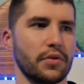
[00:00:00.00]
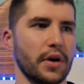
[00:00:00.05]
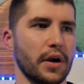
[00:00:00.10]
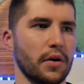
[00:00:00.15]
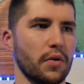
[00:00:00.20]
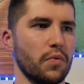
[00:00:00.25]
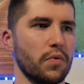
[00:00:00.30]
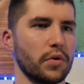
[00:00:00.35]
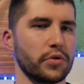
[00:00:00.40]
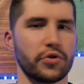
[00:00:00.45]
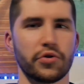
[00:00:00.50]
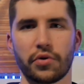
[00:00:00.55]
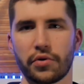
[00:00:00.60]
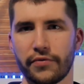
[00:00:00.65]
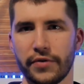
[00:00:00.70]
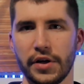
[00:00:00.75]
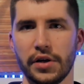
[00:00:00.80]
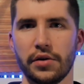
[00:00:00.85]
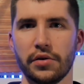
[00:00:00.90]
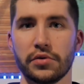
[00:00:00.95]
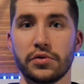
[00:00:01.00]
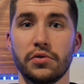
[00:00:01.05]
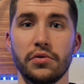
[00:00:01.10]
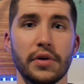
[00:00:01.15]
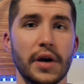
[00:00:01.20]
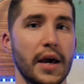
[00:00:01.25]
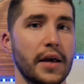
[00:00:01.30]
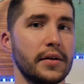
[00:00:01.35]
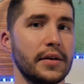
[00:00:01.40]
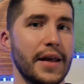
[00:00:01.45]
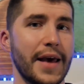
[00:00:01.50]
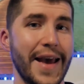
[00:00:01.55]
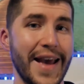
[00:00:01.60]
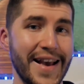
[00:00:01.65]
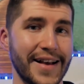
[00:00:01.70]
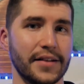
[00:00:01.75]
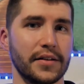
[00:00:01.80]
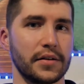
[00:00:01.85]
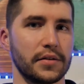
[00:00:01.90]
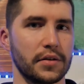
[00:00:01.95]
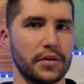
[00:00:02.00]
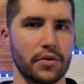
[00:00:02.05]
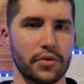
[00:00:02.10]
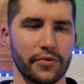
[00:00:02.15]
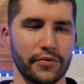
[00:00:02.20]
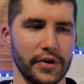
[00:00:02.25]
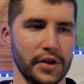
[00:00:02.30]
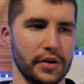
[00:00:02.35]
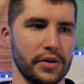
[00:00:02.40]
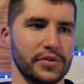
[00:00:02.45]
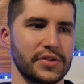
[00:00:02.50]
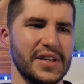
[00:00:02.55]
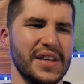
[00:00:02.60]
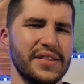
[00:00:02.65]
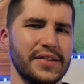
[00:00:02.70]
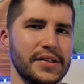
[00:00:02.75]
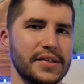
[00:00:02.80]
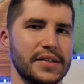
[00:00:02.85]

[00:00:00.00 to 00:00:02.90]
you can watch your videos, you can edit your videos. And